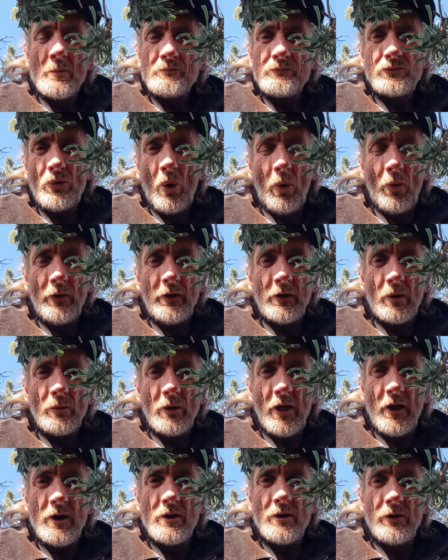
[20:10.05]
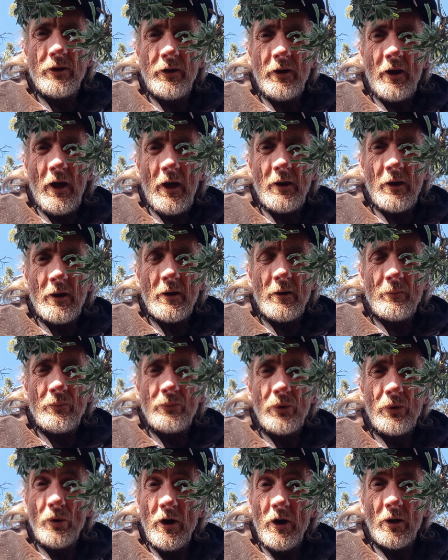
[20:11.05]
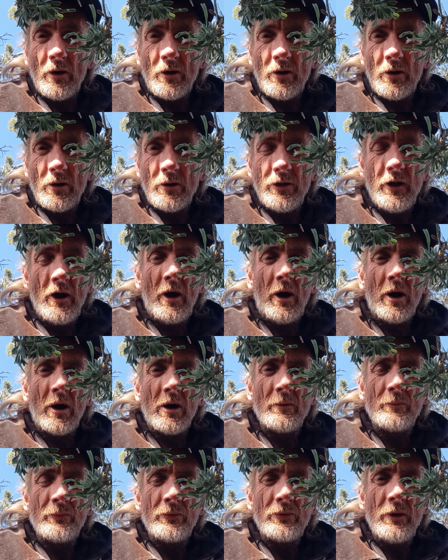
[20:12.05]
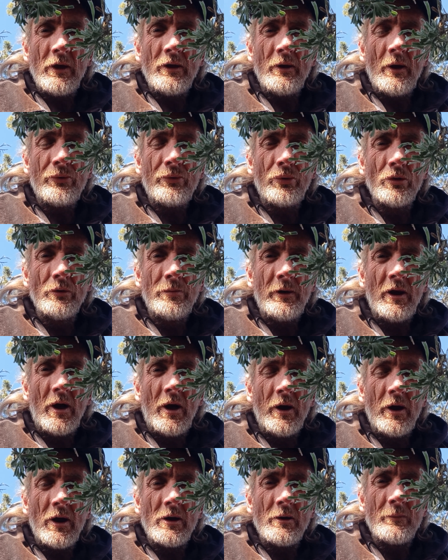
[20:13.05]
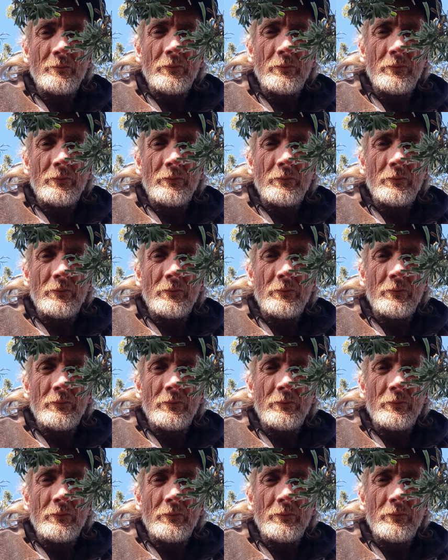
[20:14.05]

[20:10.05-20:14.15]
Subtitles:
totally are related to that through Hitler. They are. And that's Illuminati.